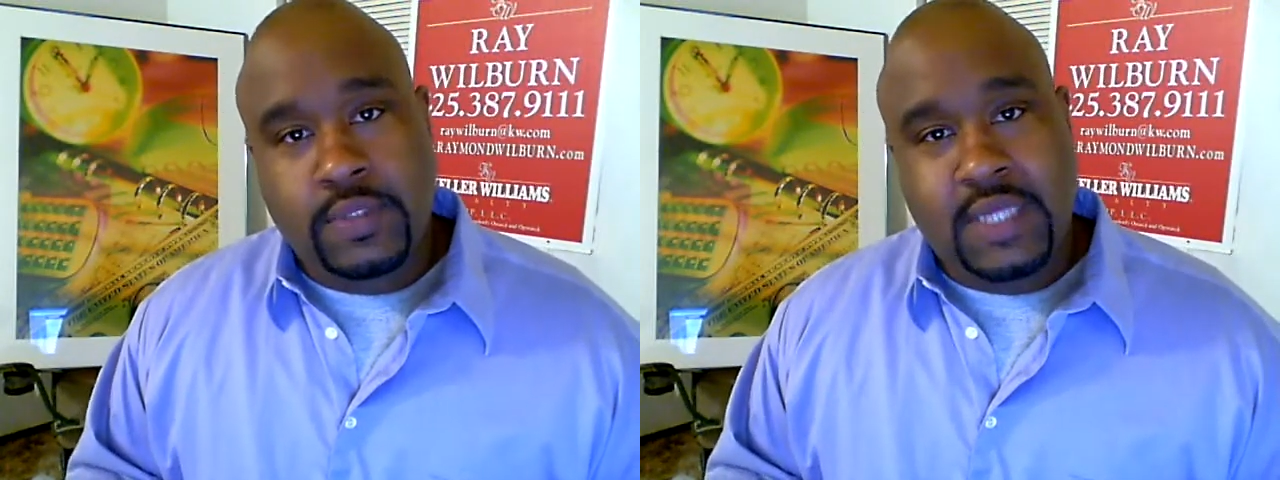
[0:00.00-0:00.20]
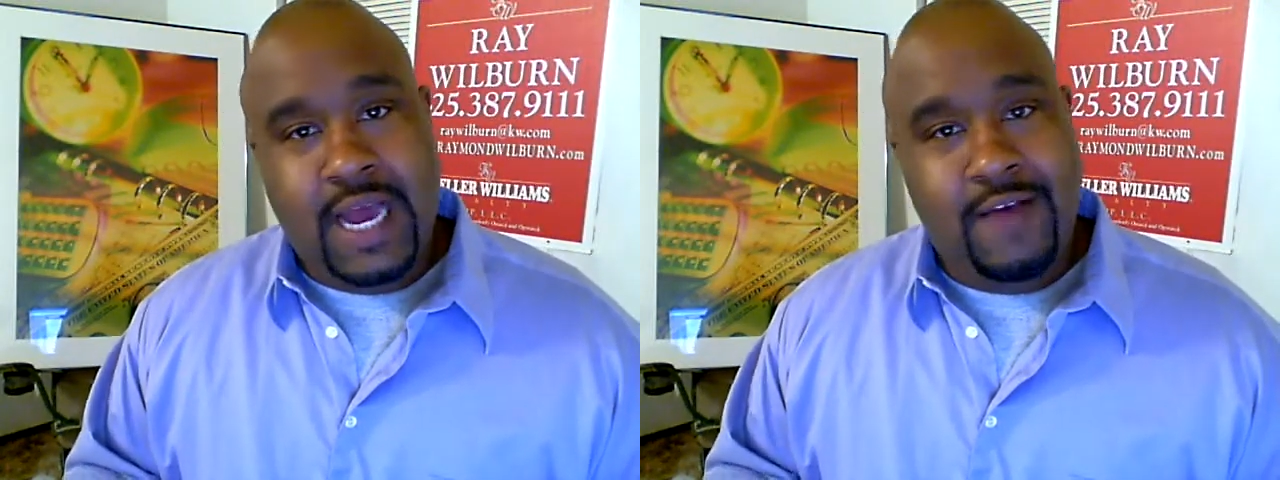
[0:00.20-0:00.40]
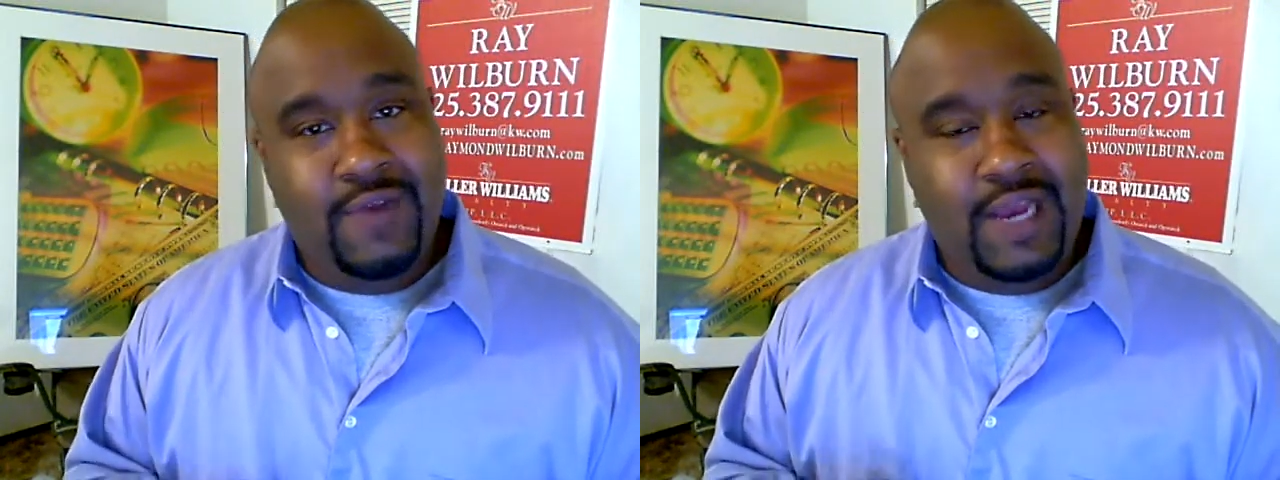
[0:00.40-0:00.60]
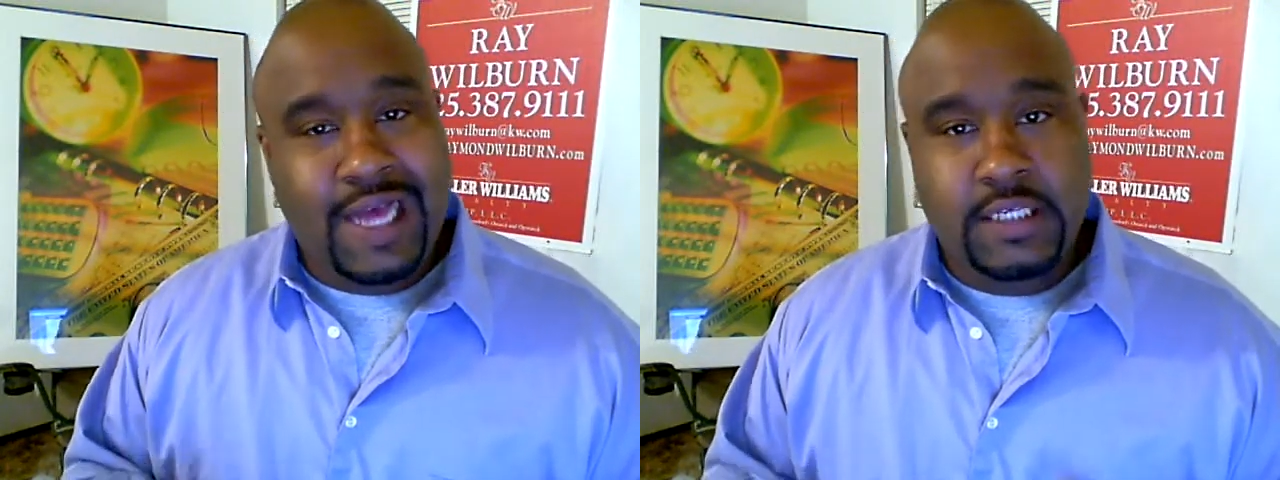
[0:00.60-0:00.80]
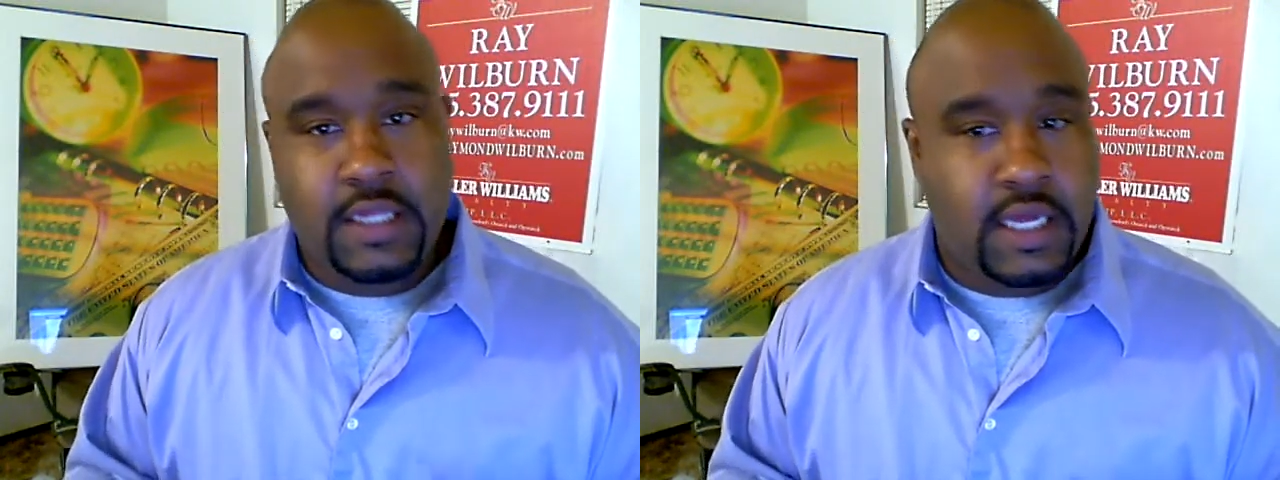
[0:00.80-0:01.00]
They have
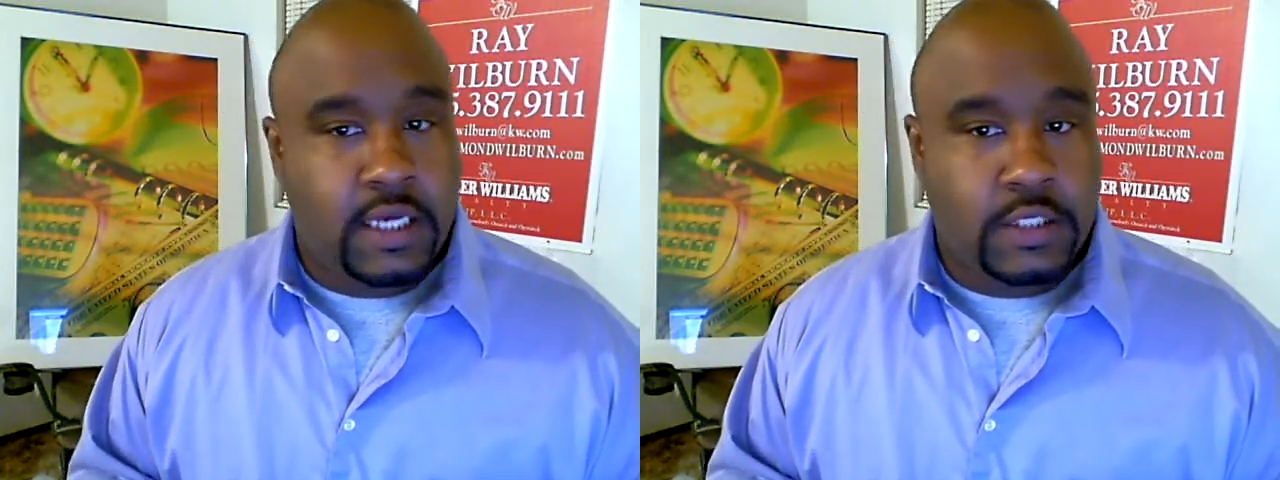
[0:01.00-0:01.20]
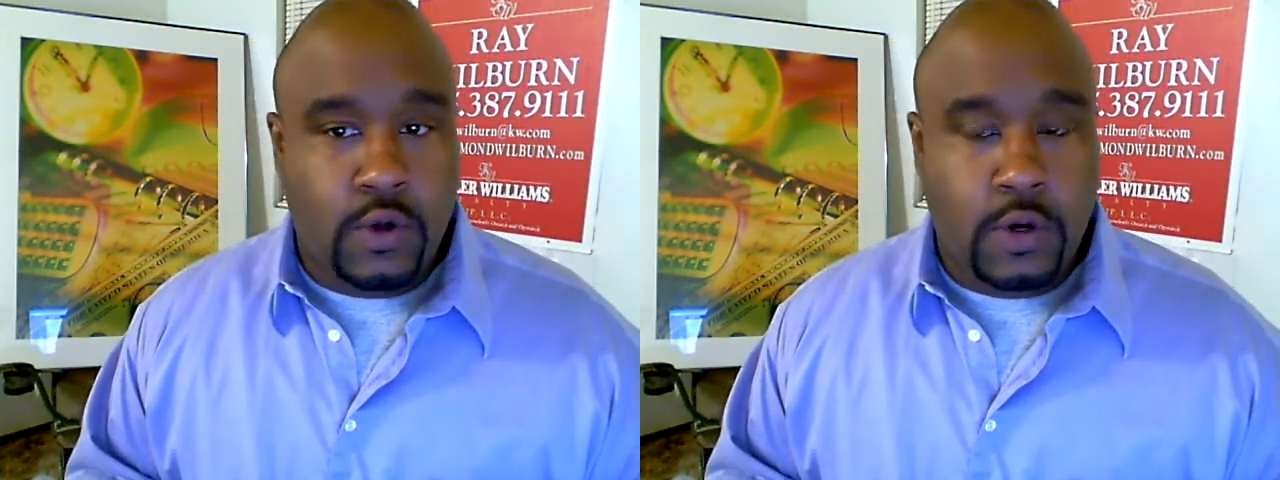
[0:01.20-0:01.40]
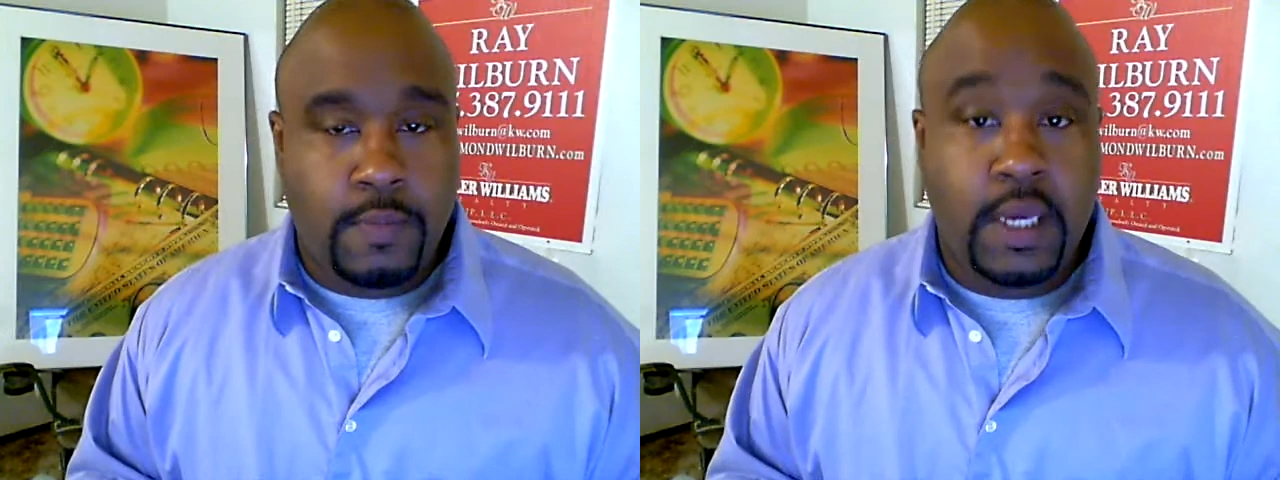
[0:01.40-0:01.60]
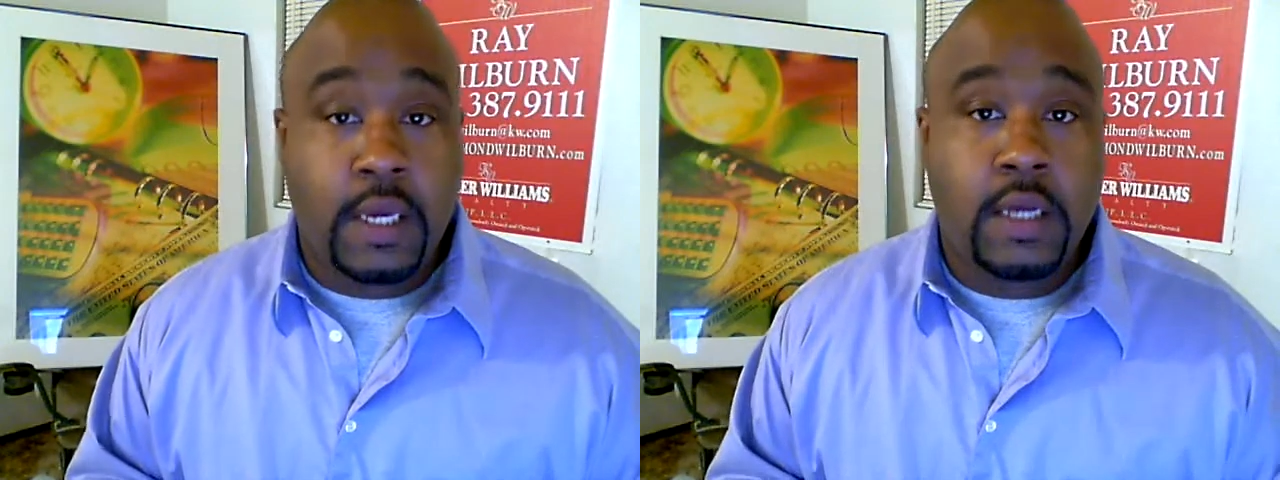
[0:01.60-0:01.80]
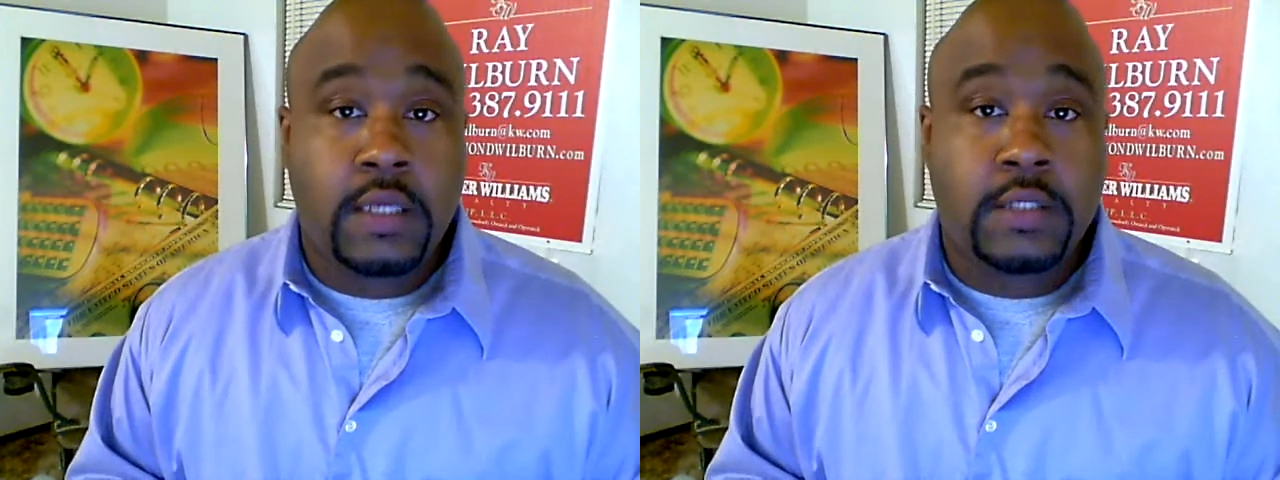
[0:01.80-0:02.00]
less things on them
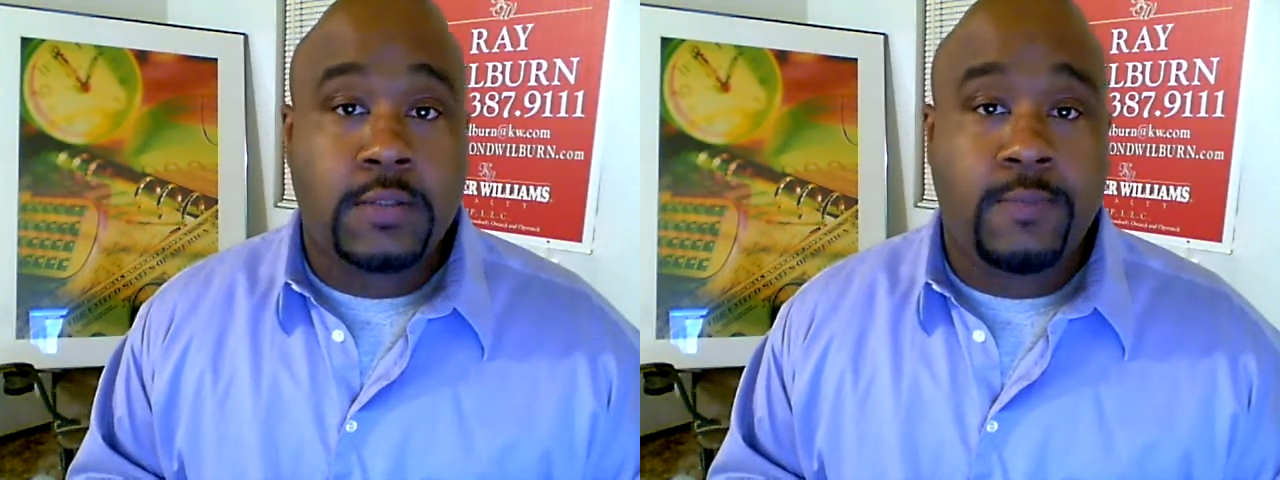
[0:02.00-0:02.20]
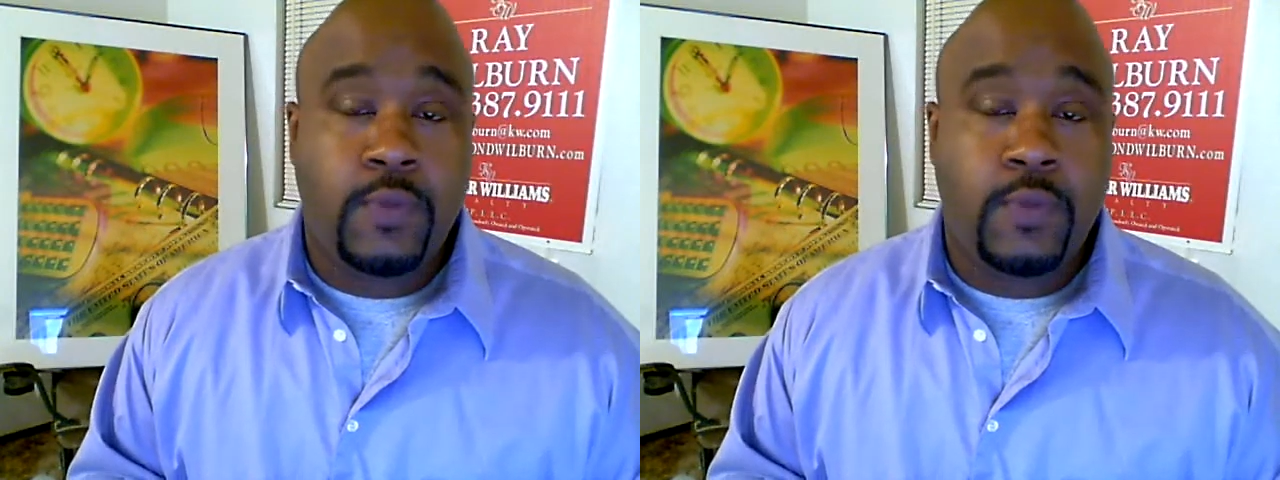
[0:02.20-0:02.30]
because